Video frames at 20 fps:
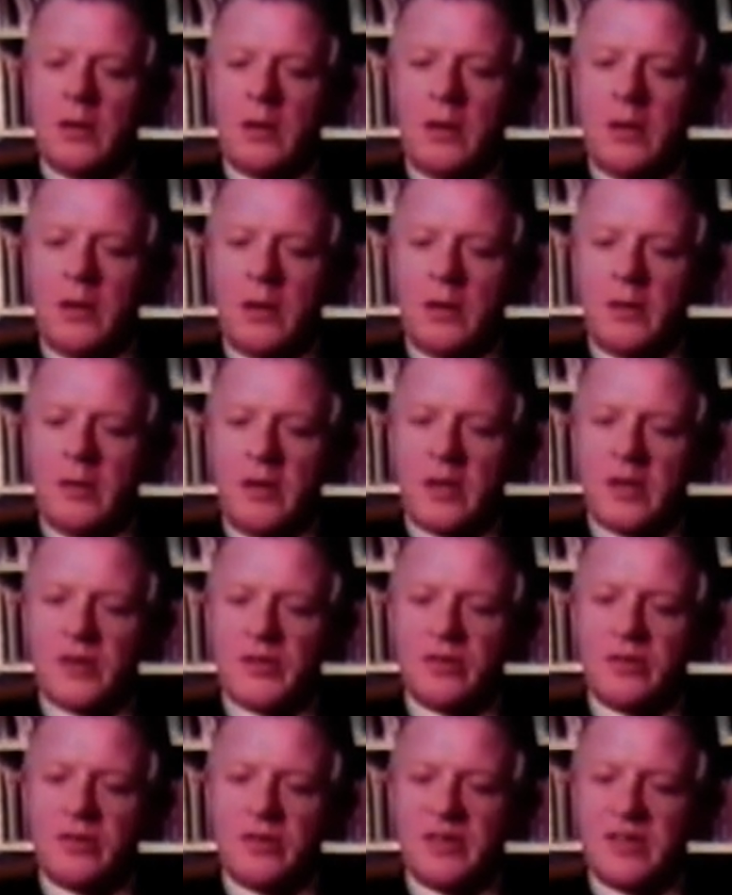They
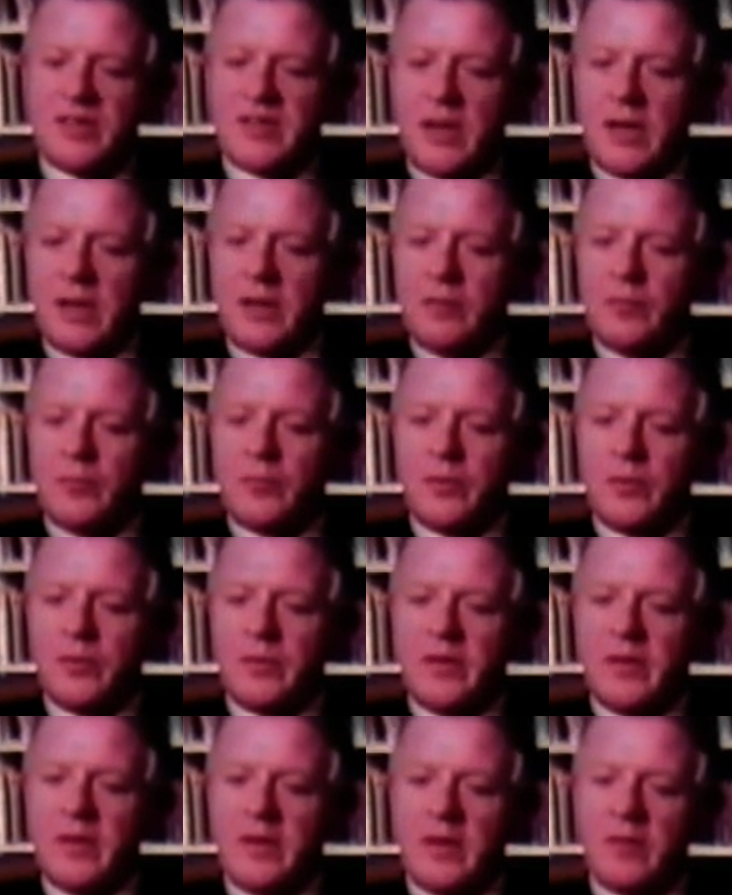asked her to sign for
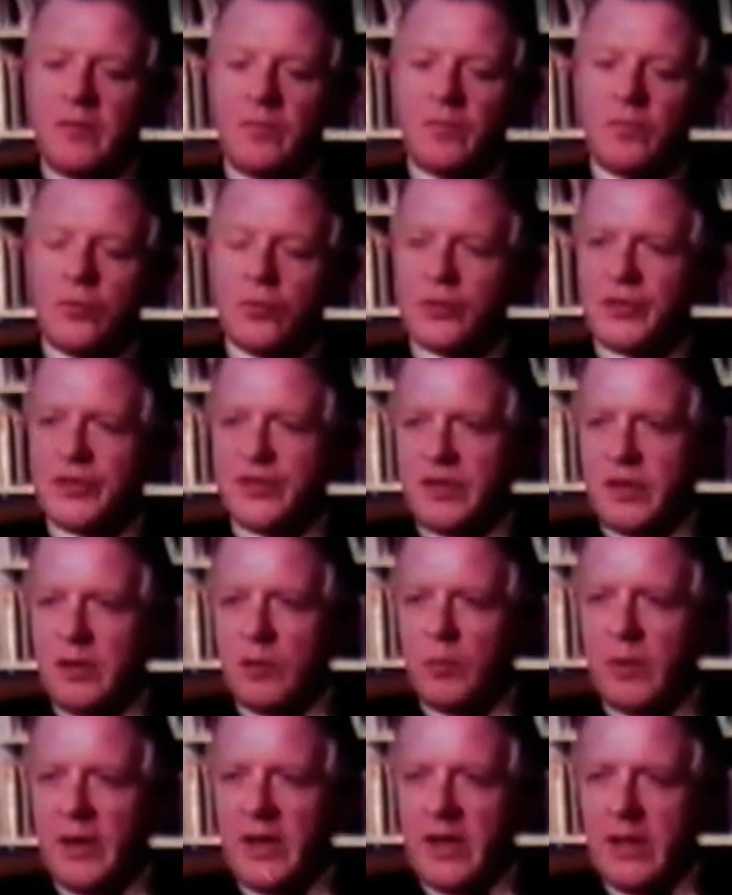it. They then forced
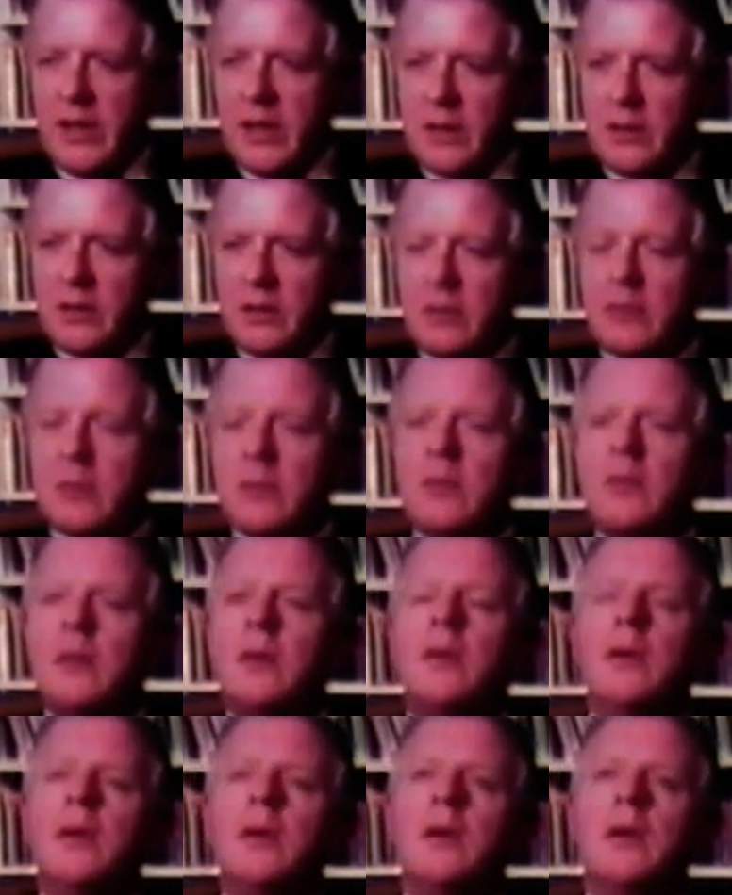their way in,
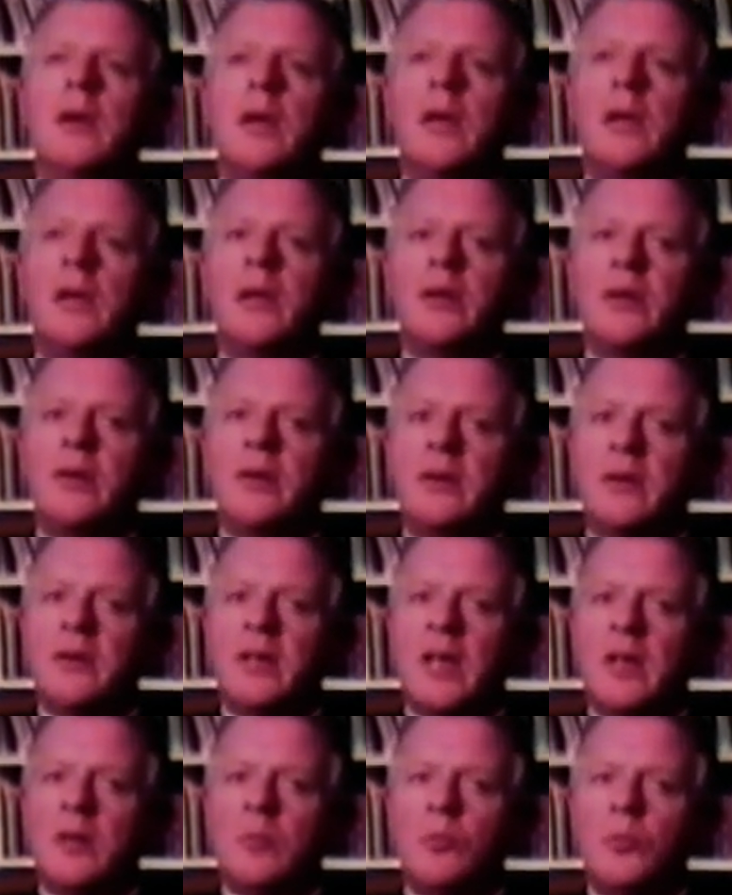held her at
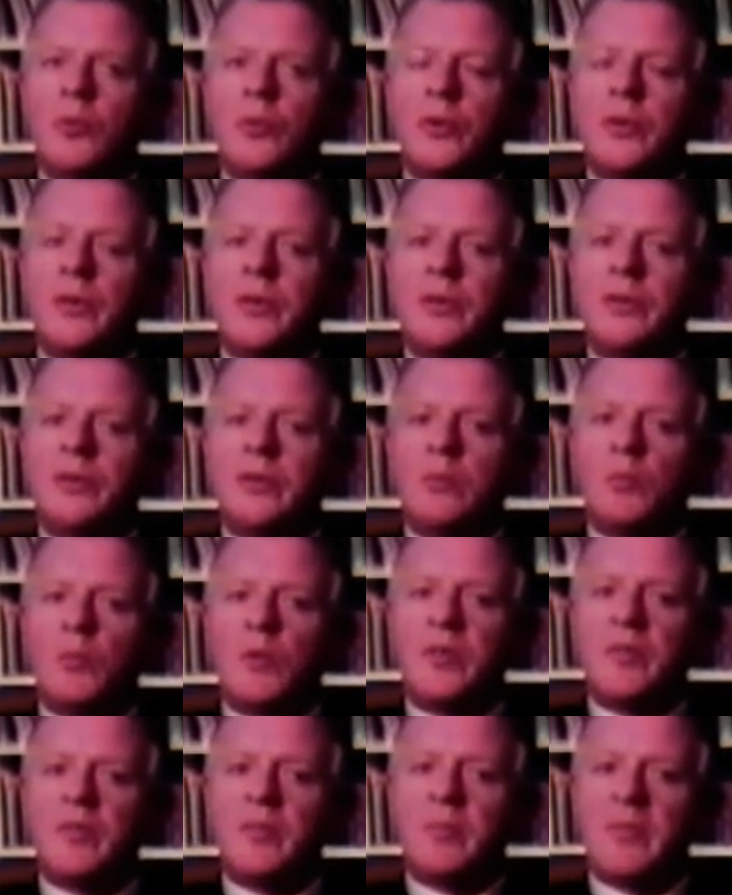gunpoint, and
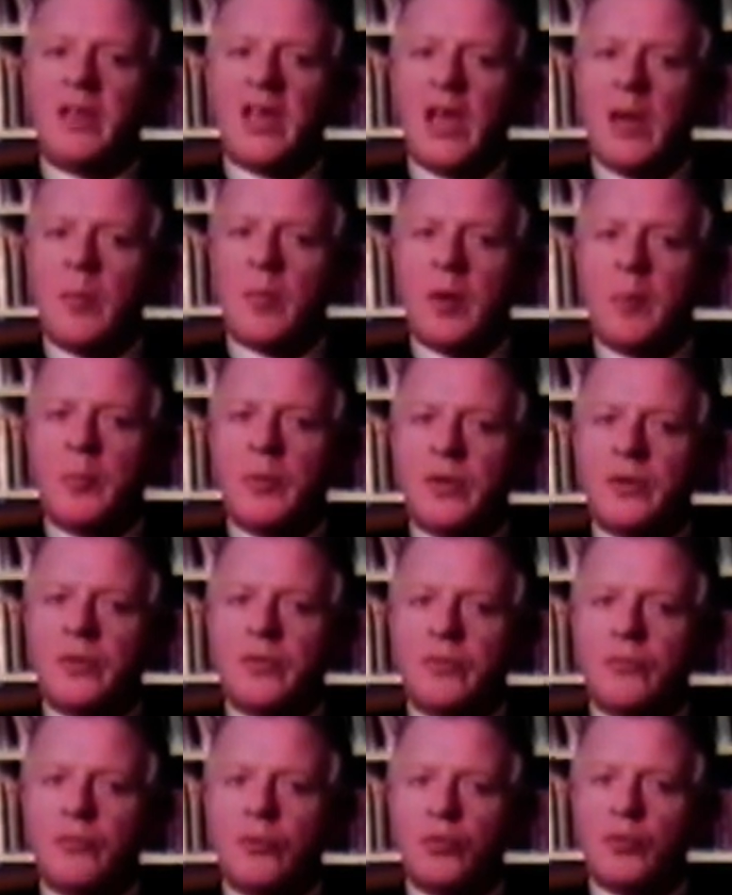one of them came up
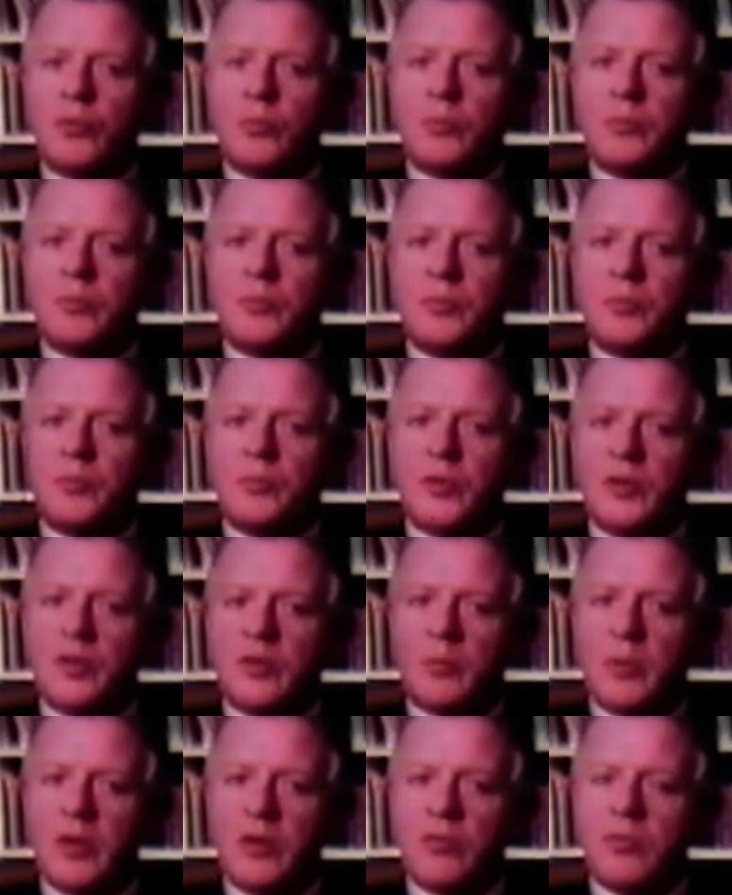into the room,
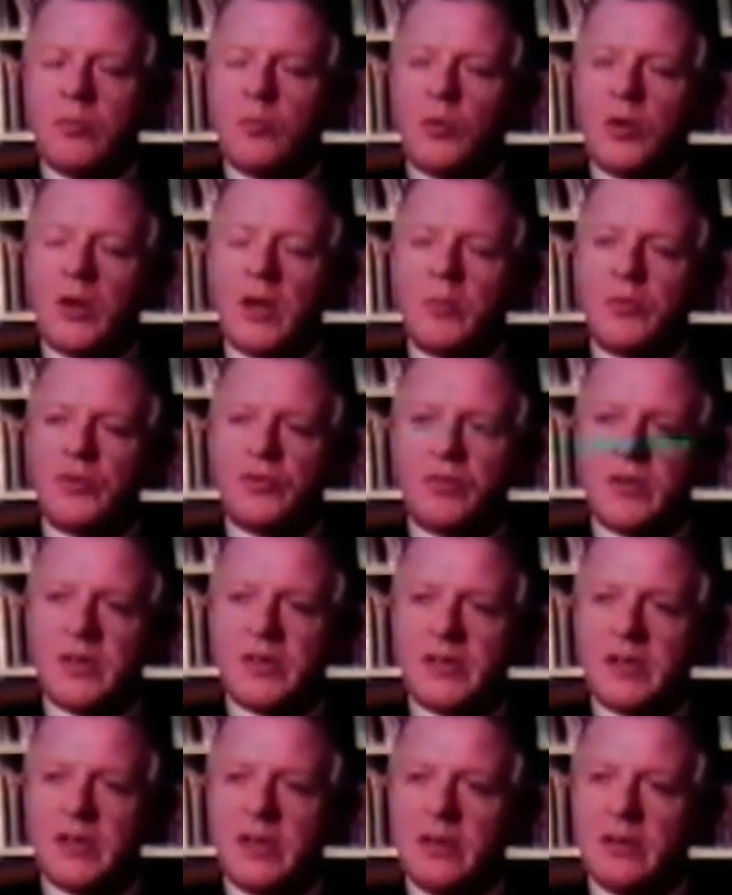into the bedroom where I was
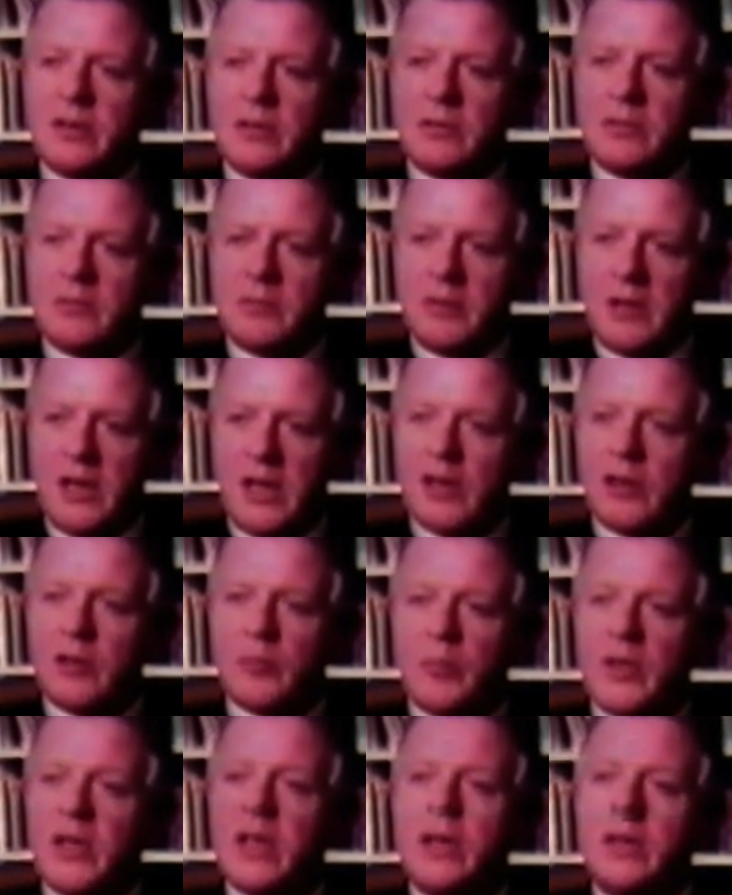dressing, and
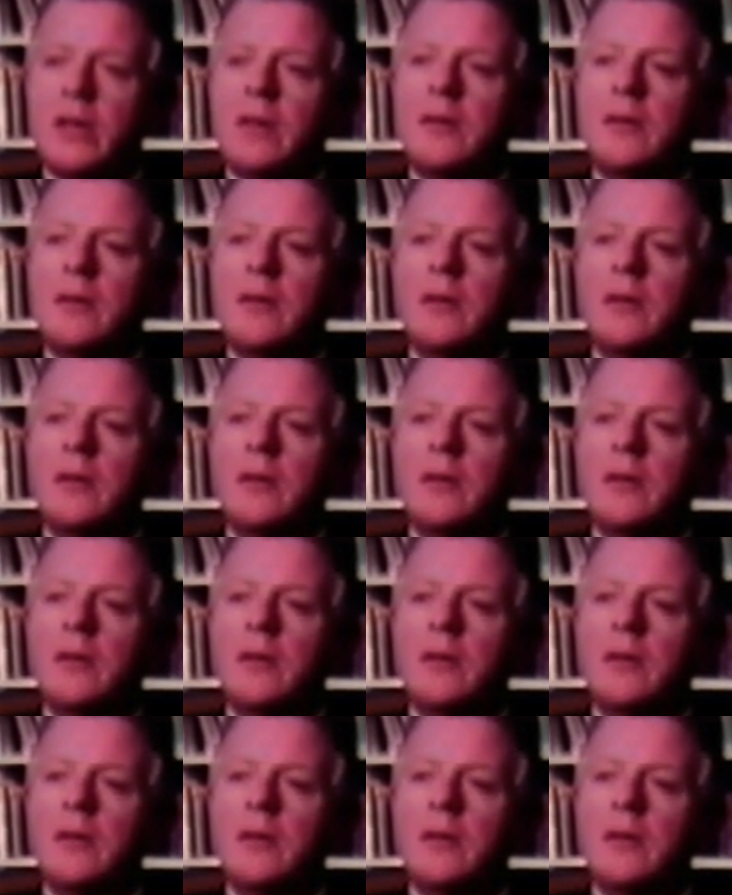held me,